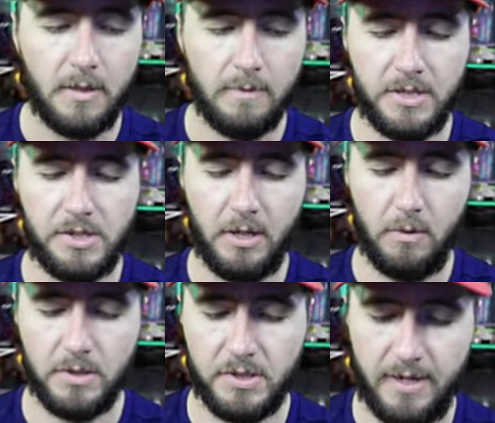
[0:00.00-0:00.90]
But still,
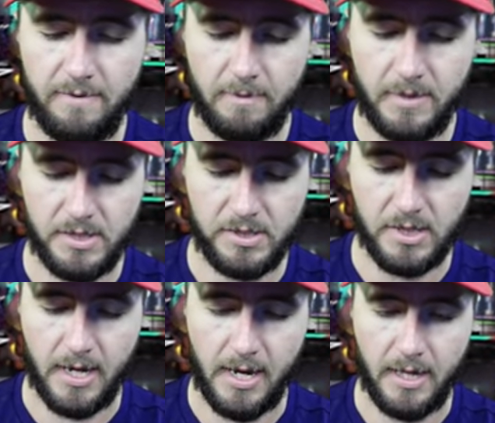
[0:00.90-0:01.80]
we'll sleeve up this
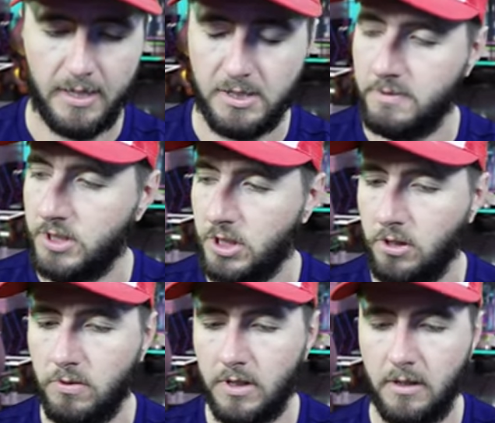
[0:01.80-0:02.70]

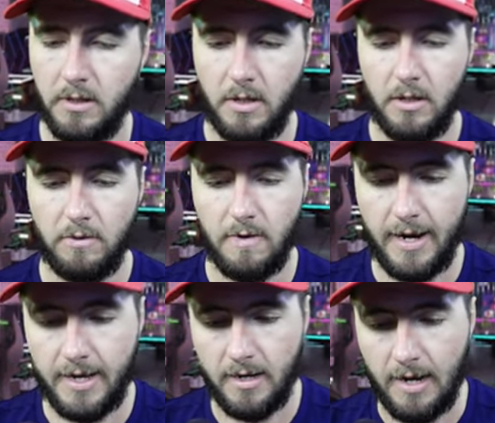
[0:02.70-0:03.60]
Machoke
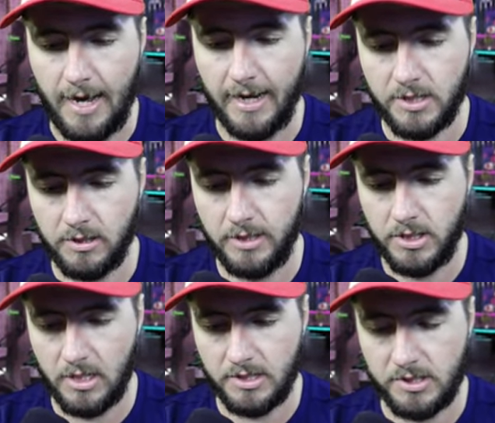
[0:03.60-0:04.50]
right here. I actually
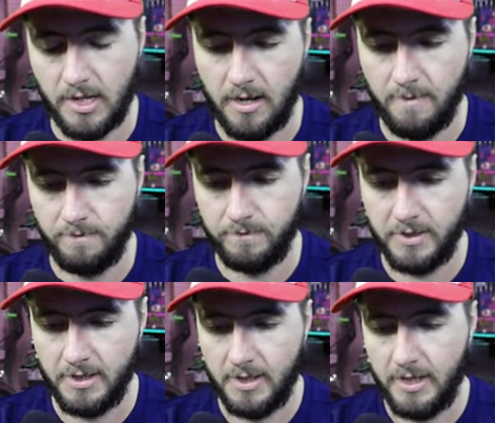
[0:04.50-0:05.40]
just
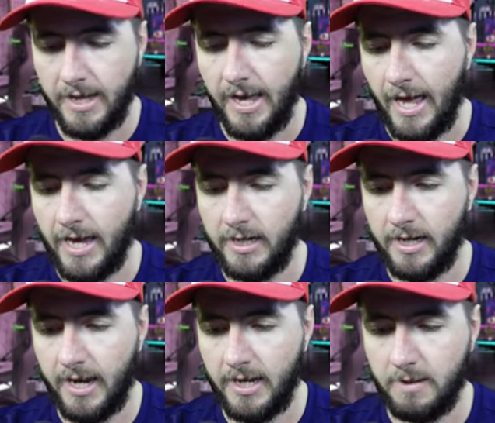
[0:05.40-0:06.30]
added
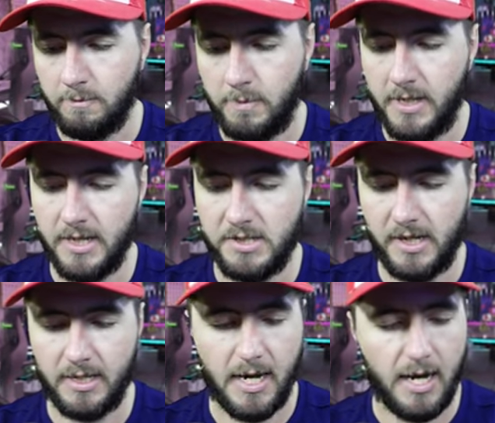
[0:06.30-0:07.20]
a
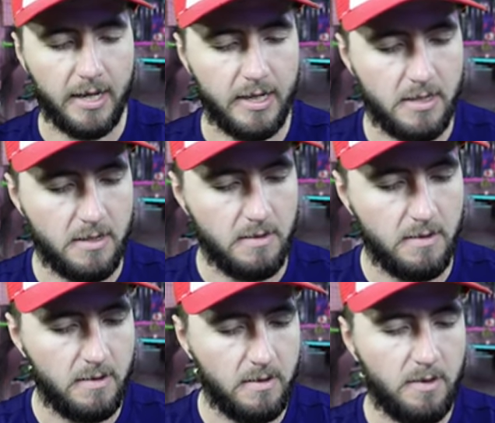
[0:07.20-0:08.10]
PSA
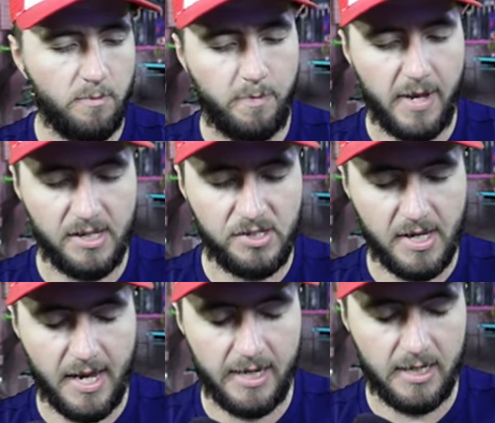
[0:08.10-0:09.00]
9 base
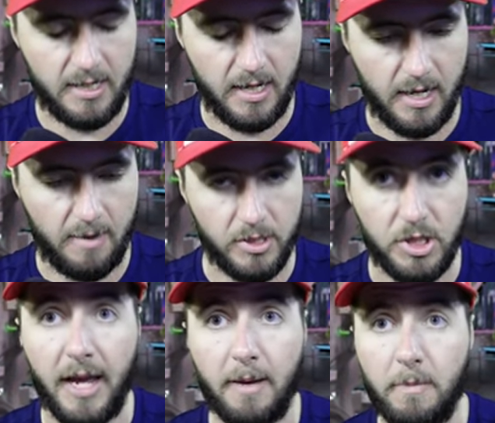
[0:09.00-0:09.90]
set
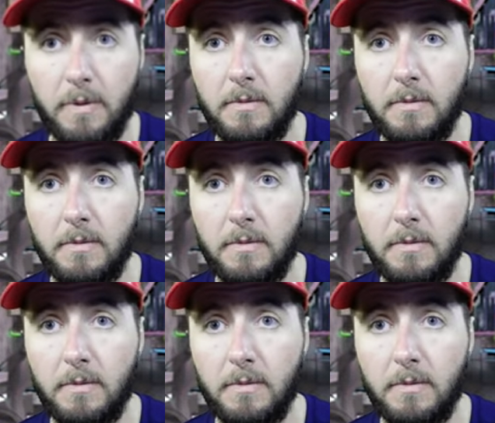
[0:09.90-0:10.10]
Machamp